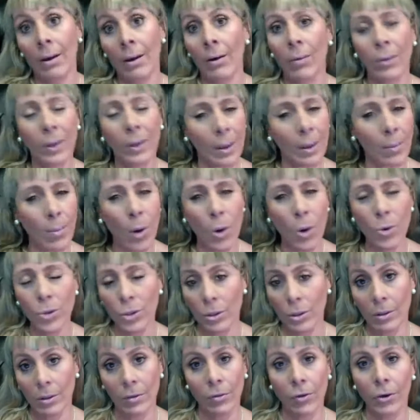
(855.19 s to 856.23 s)
with the
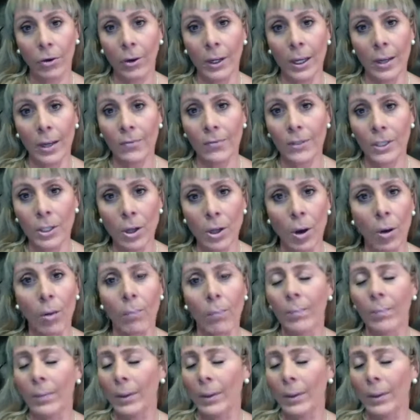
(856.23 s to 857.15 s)
emotion of grief. So